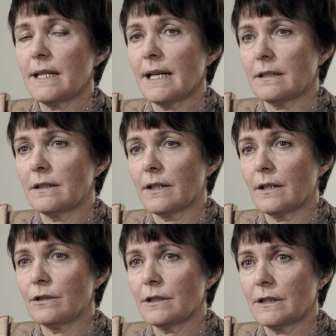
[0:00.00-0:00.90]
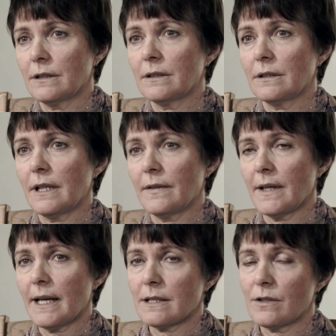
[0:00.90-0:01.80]
he had another look at
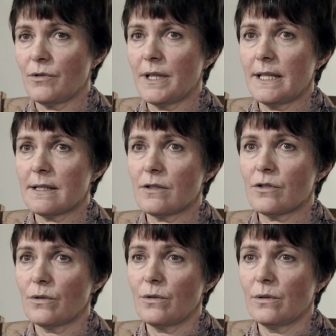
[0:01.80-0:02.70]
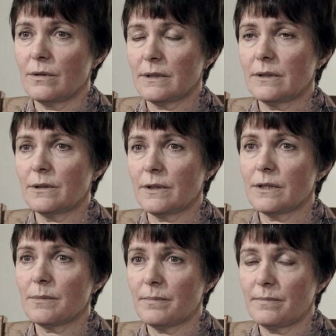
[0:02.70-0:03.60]
the x-rays and saw the
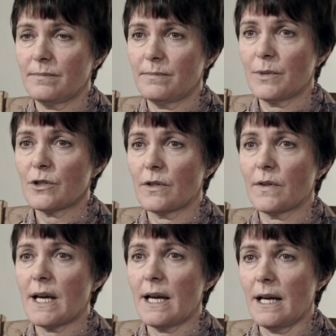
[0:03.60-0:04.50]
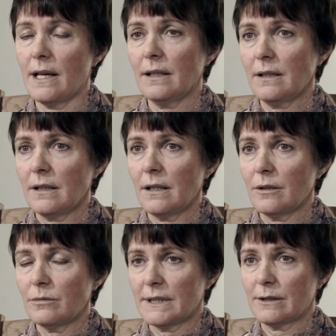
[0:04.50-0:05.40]
deposit there
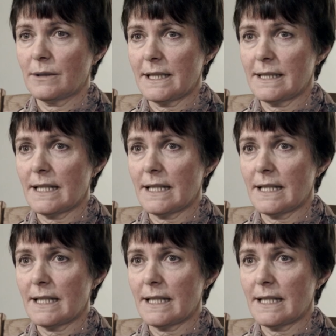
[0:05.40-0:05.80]
was quite